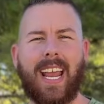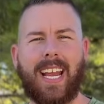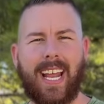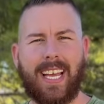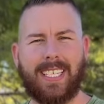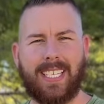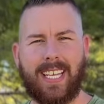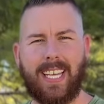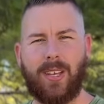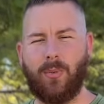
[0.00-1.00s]

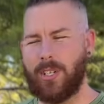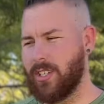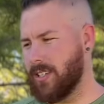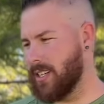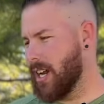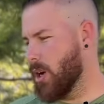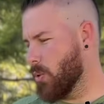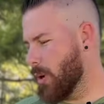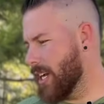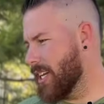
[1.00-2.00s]
8SE, which is
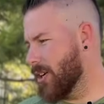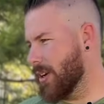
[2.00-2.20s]
right here.